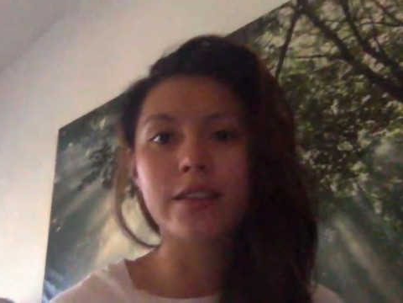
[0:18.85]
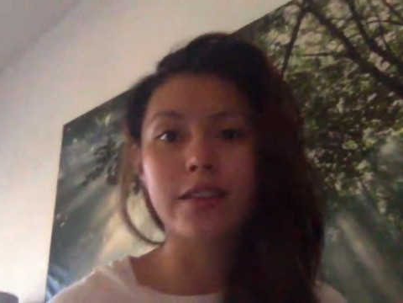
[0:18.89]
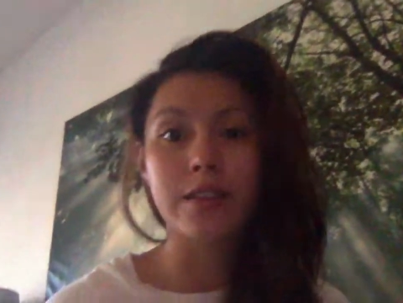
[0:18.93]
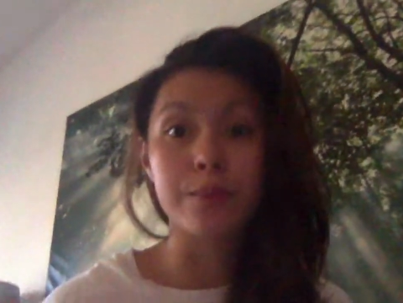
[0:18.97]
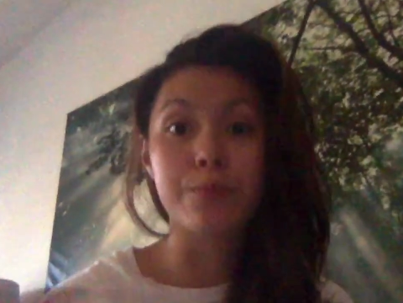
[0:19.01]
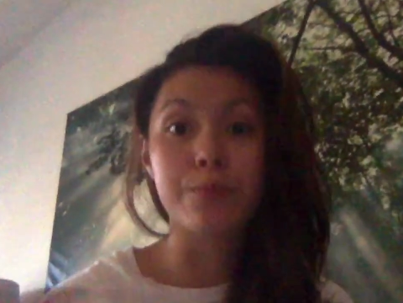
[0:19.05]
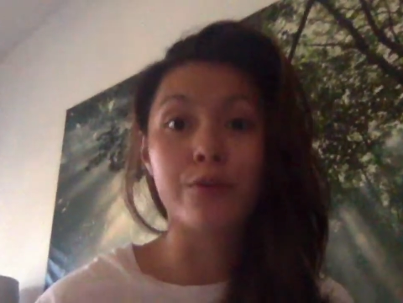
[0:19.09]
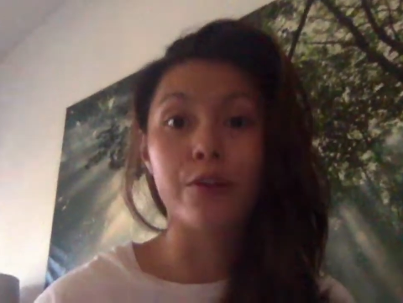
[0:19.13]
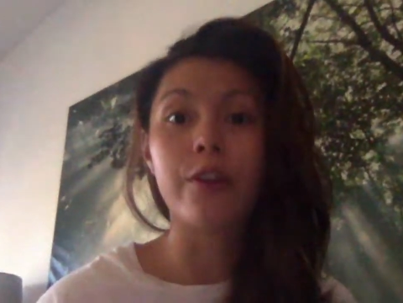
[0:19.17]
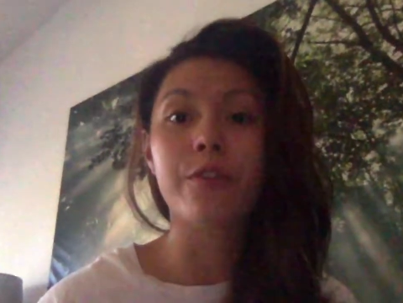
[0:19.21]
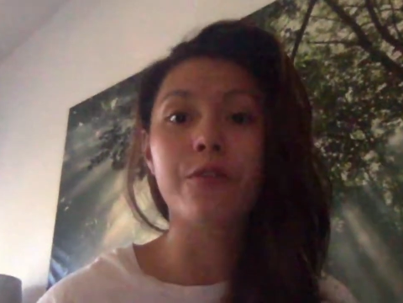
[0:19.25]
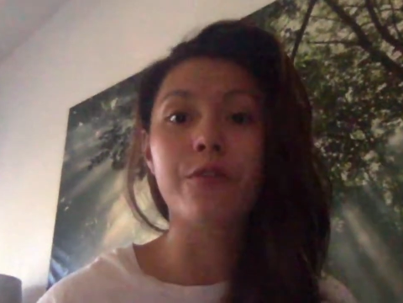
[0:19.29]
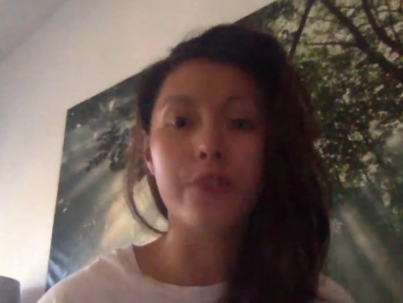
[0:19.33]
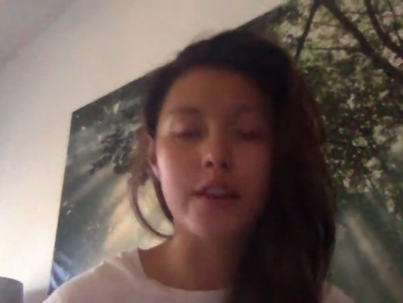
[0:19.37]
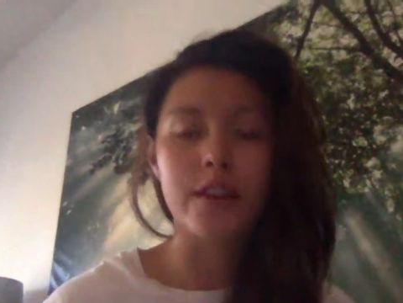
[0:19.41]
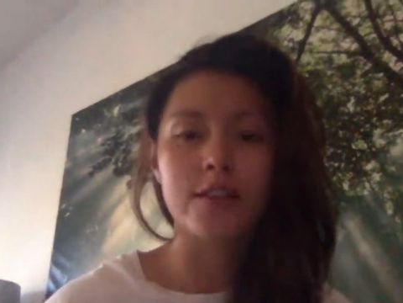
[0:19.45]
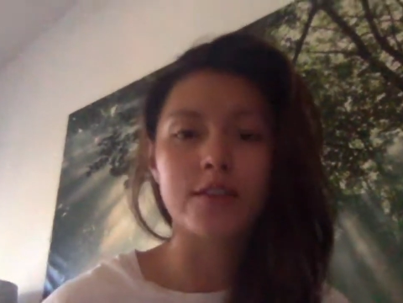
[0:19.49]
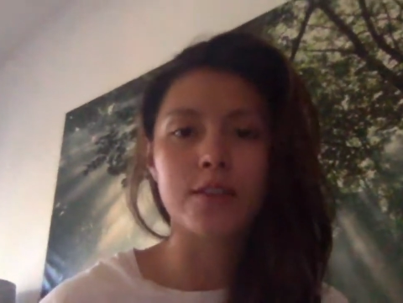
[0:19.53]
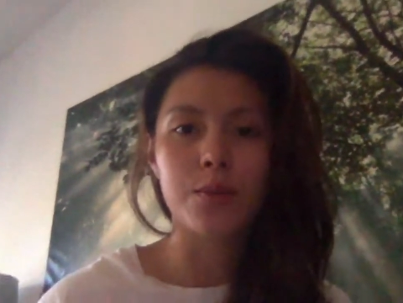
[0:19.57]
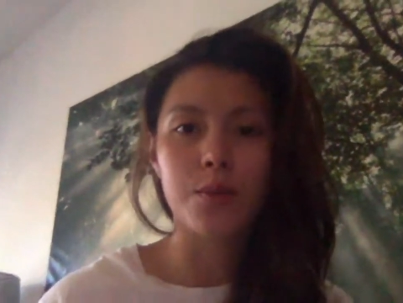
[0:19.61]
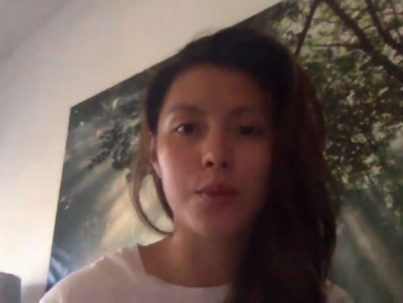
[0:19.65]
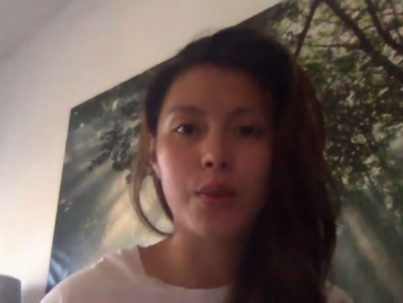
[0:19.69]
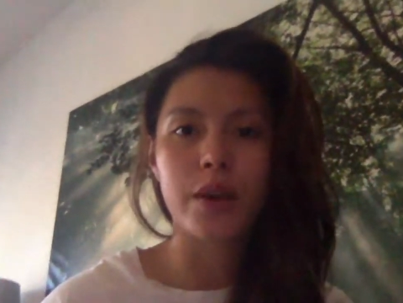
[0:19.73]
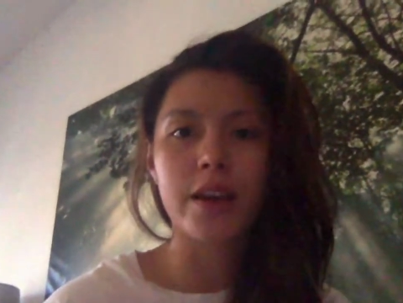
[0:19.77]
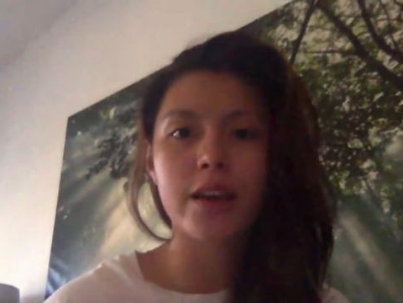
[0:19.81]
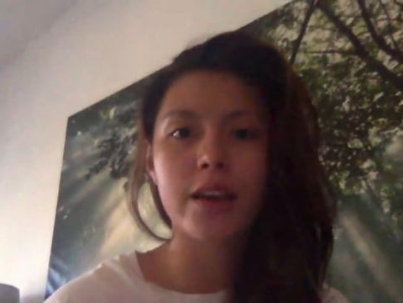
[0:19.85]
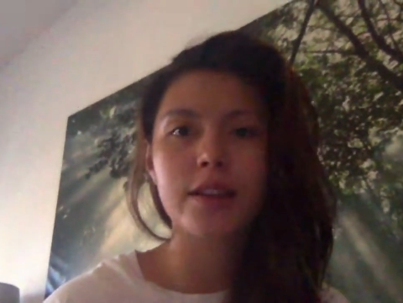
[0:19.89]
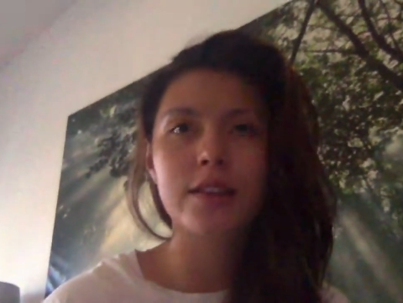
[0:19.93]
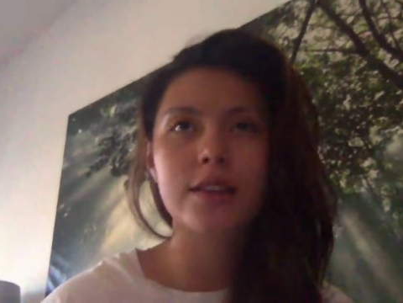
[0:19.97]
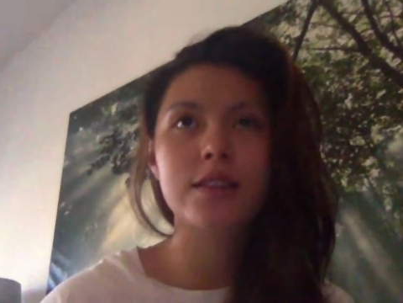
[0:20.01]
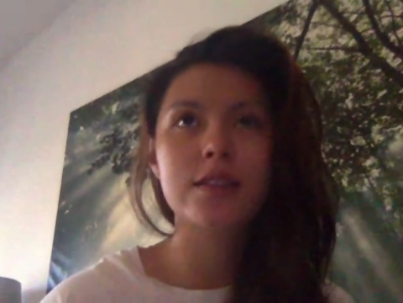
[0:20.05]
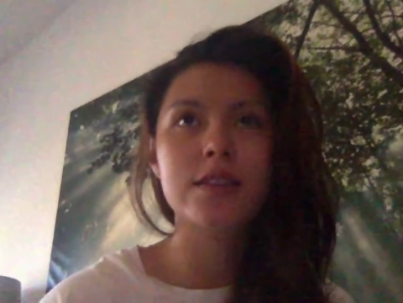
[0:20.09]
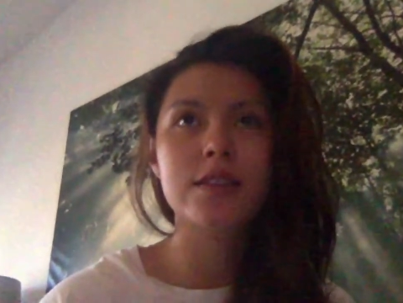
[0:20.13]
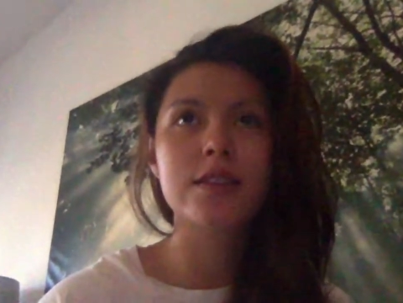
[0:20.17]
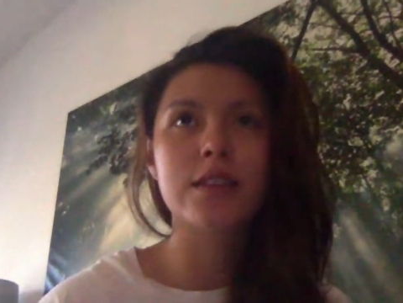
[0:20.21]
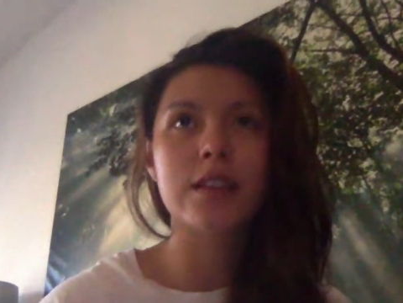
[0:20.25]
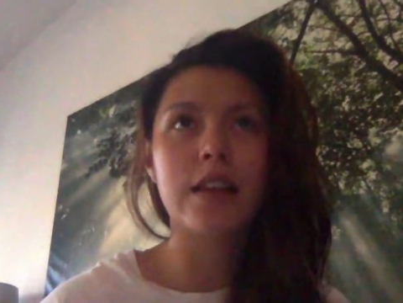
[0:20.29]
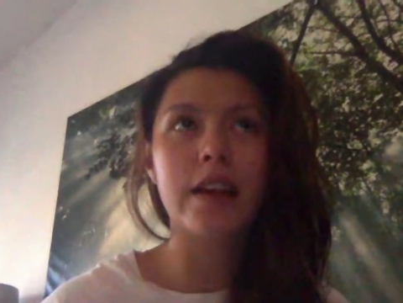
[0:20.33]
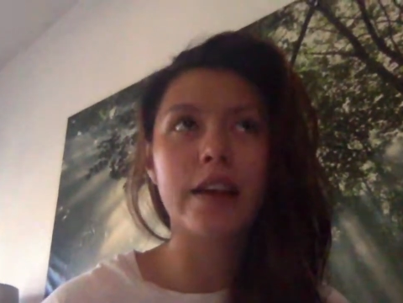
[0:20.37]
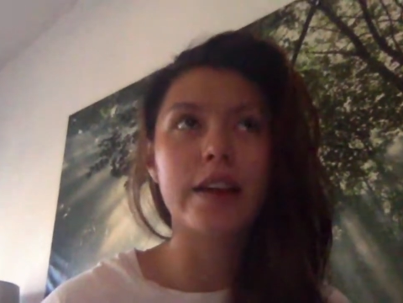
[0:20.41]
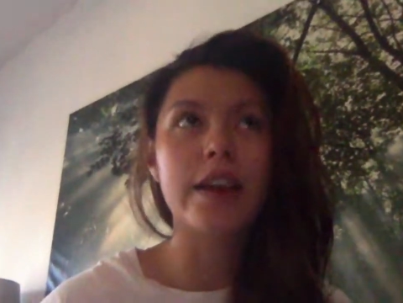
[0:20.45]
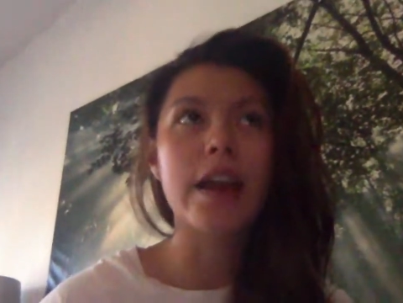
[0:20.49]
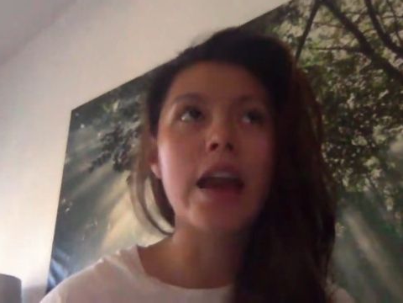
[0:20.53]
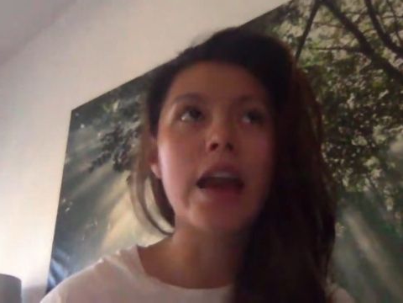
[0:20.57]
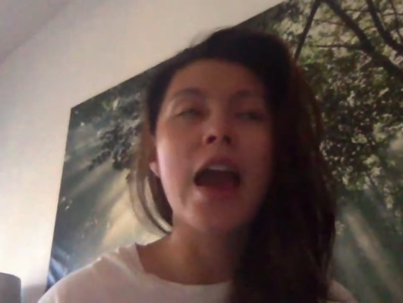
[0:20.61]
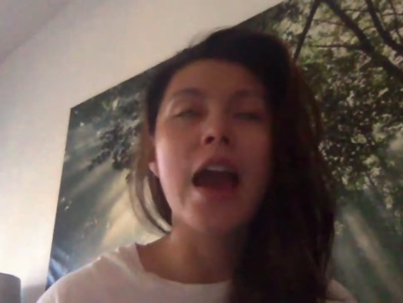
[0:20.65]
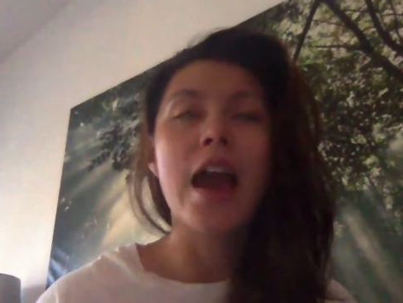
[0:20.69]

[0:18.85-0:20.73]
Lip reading: the previous weeks, like